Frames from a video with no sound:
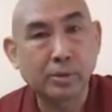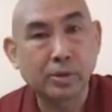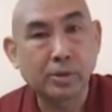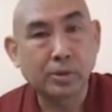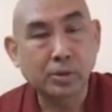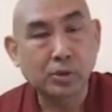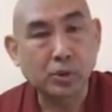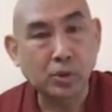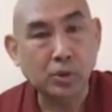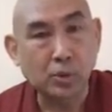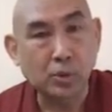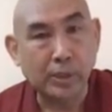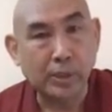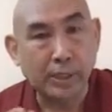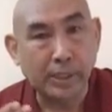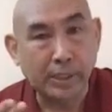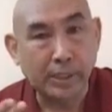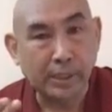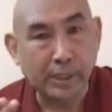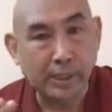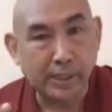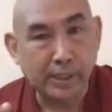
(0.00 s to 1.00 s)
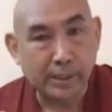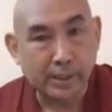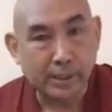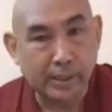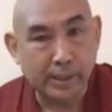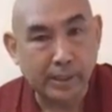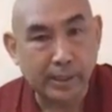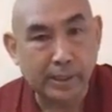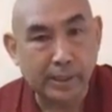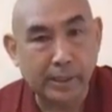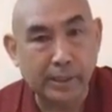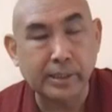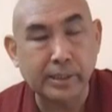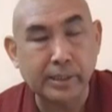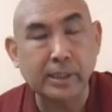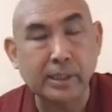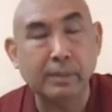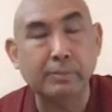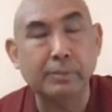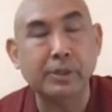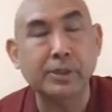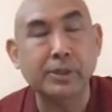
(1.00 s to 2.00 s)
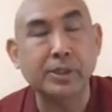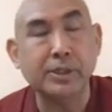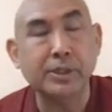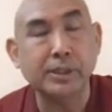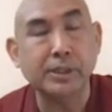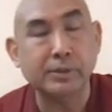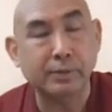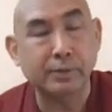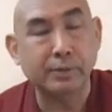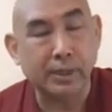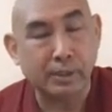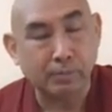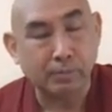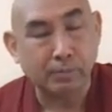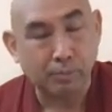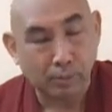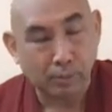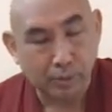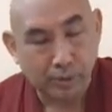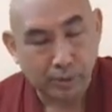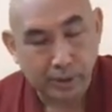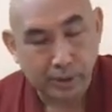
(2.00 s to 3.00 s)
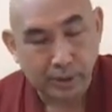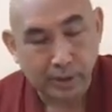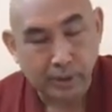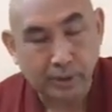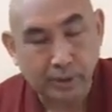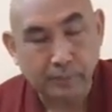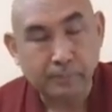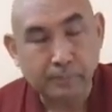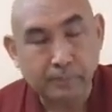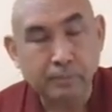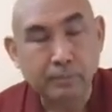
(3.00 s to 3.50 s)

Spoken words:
So analytical meditation is very important.